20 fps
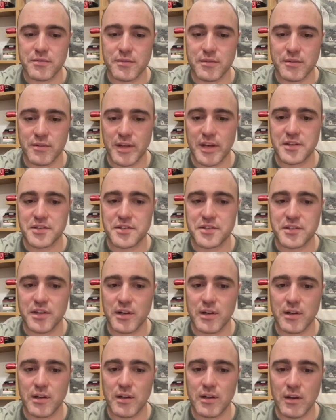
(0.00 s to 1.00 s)
this,
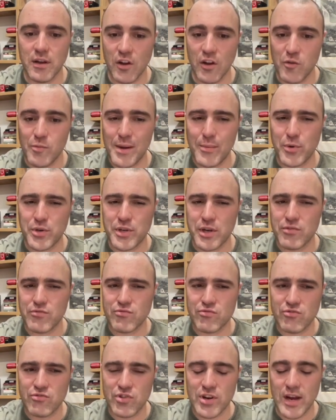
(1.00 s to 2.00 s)
a lot of people don't
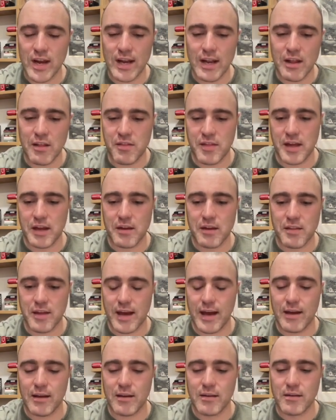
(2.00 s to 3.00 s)
really think
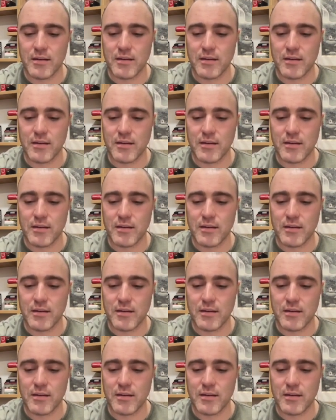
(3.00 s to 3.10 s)
that.